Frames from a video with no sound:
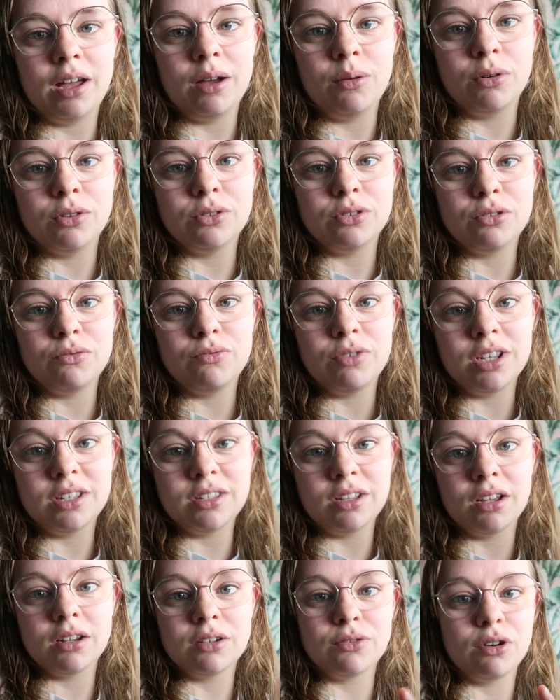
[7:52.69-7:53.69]
I want to
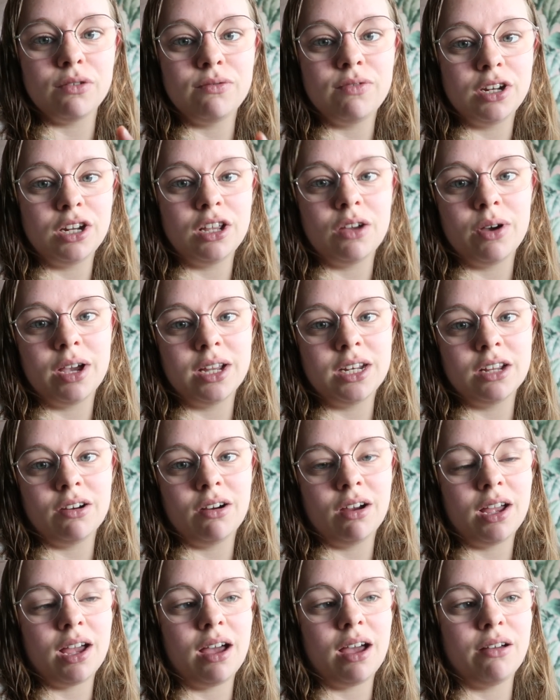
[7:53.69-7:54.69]
research for a video
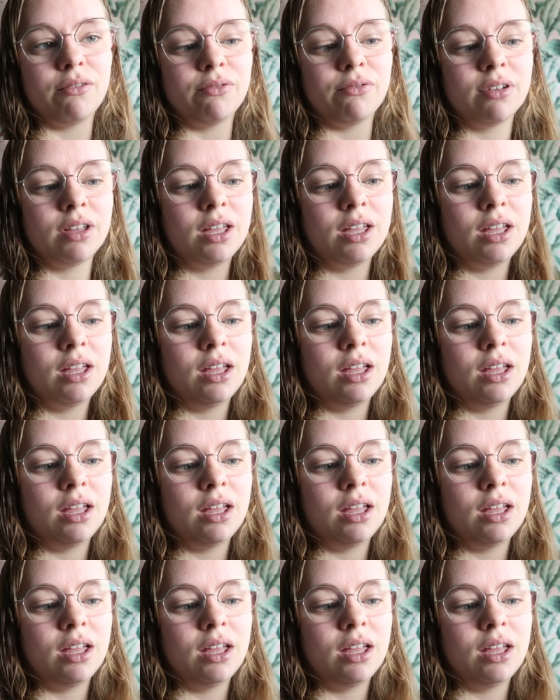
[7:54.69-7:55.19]
idea I have,